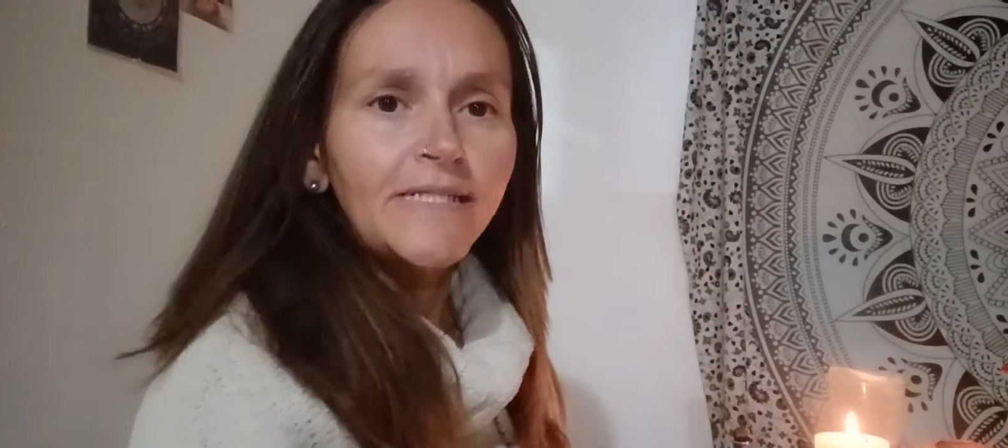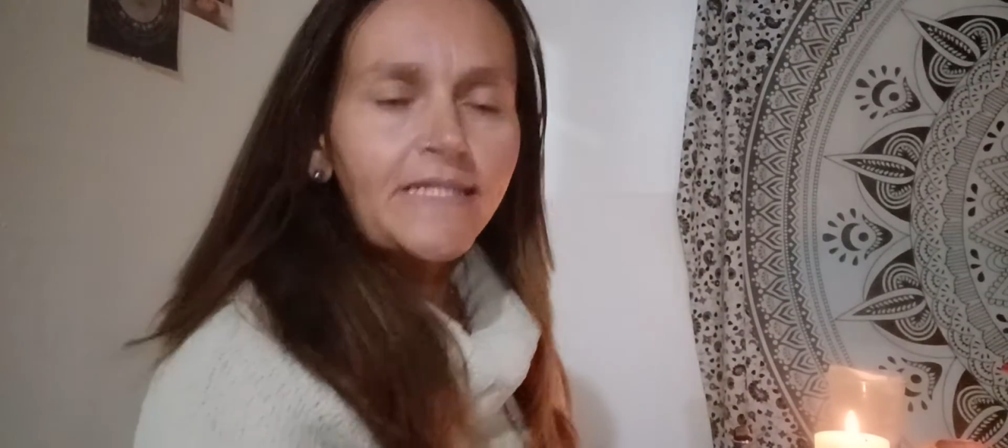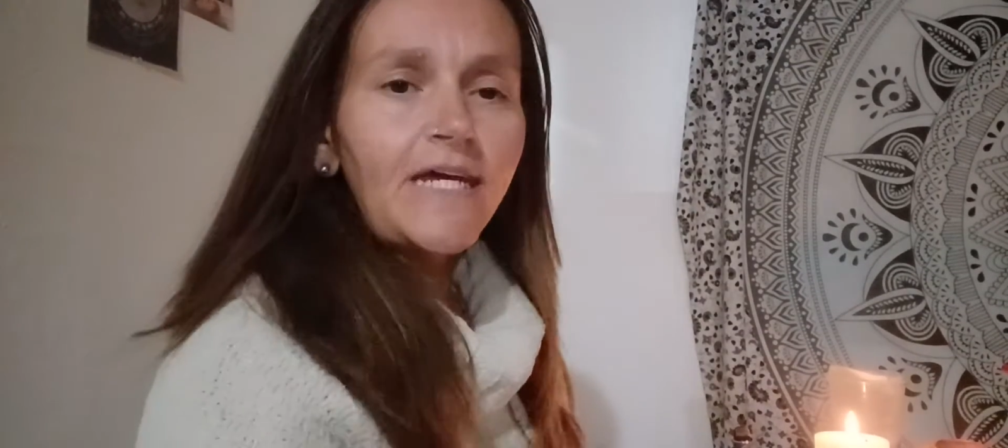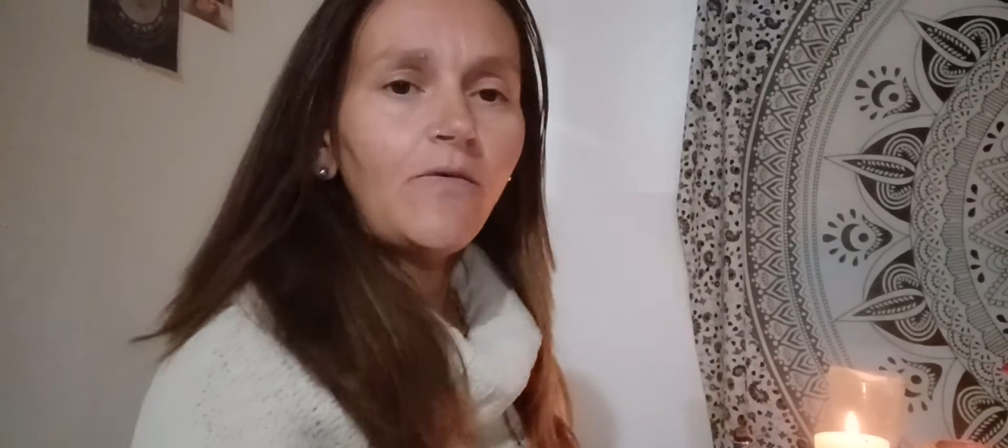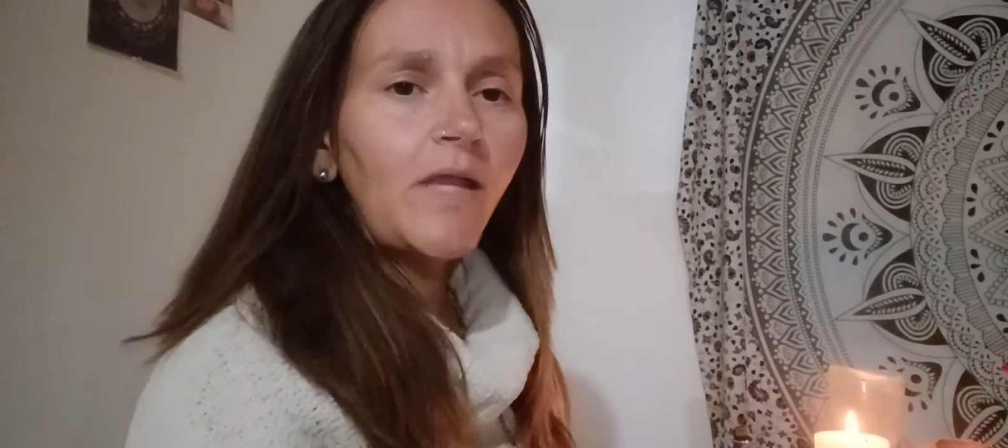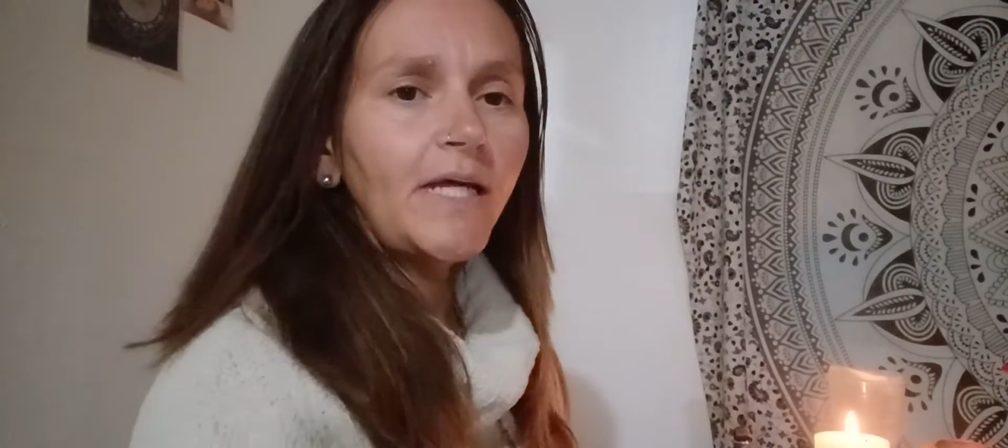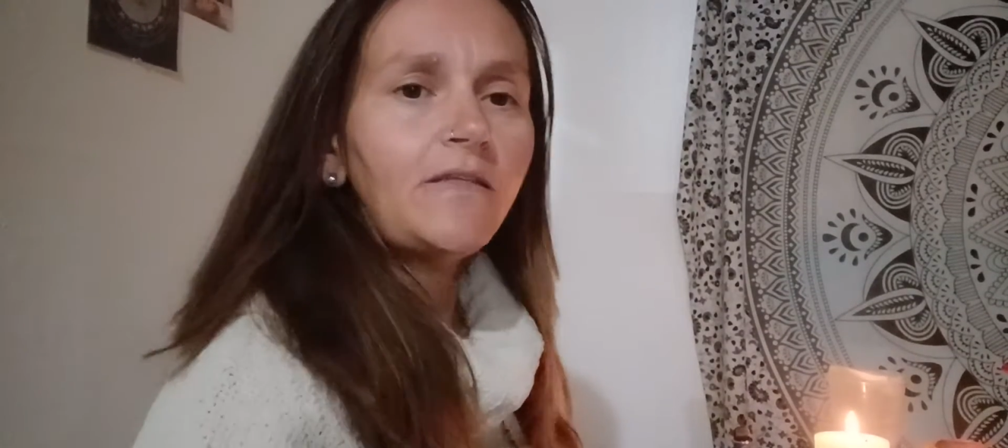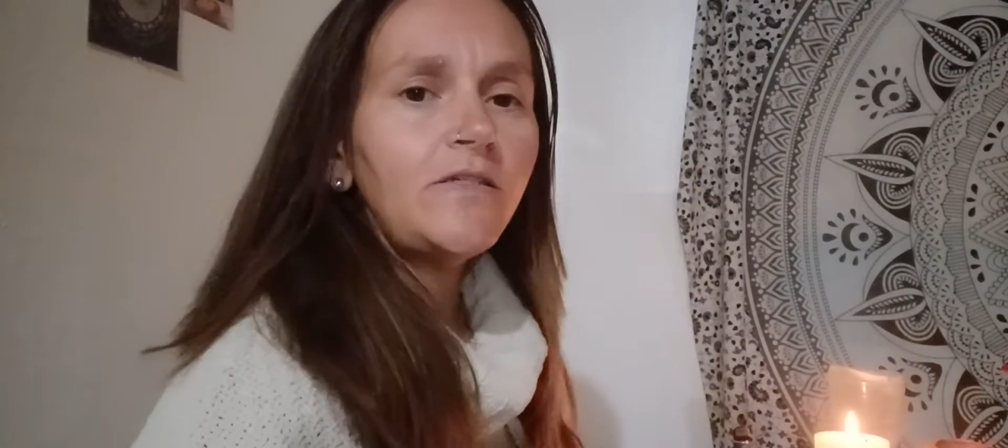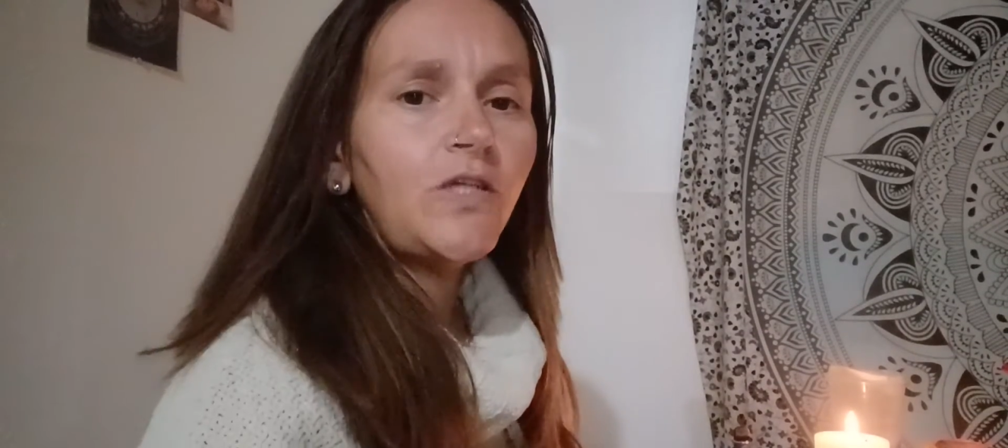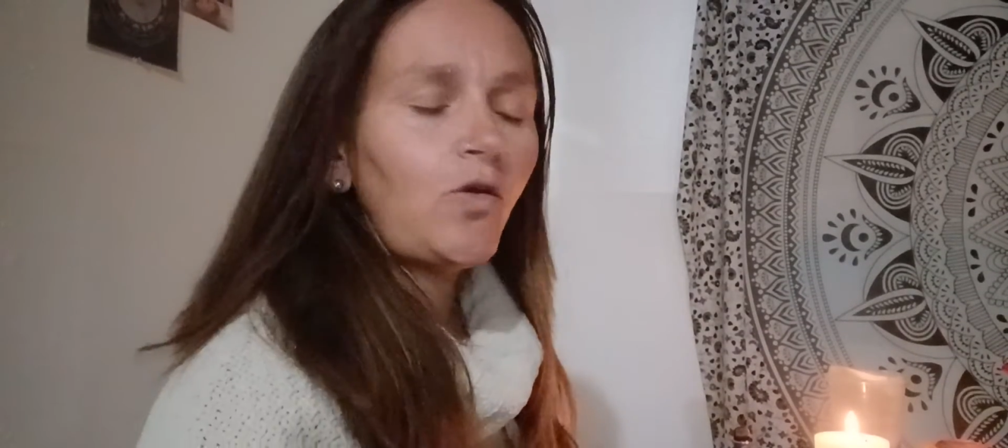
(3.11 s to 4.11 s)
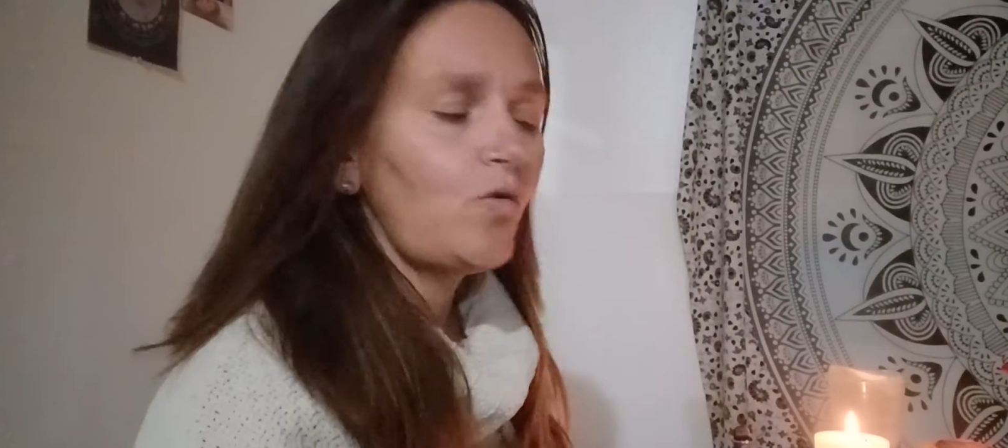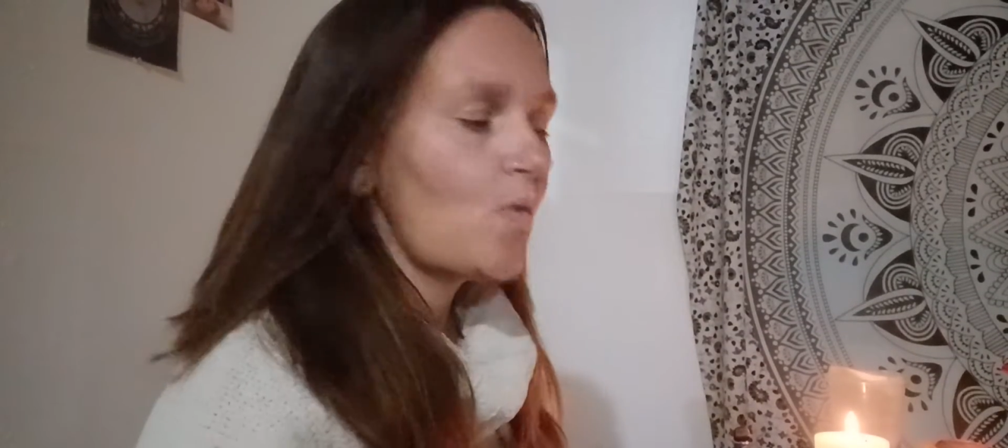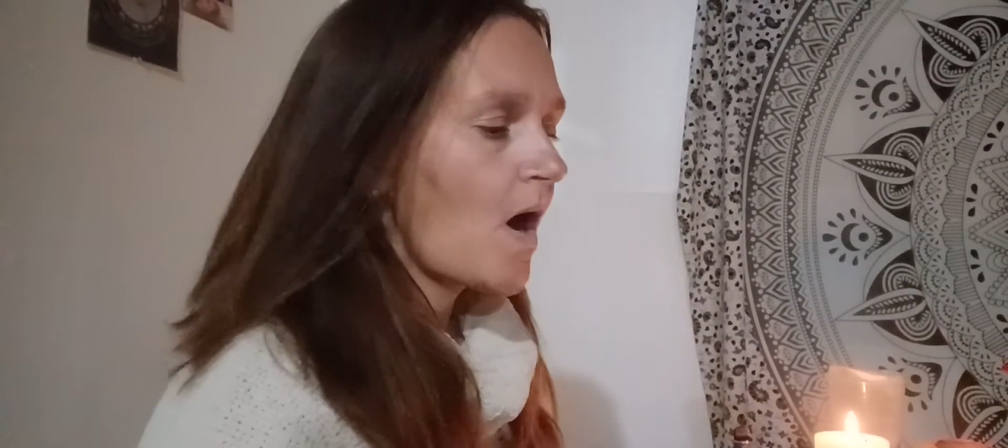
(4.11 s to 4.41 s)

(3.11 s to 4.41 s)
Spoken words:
Today I would like to do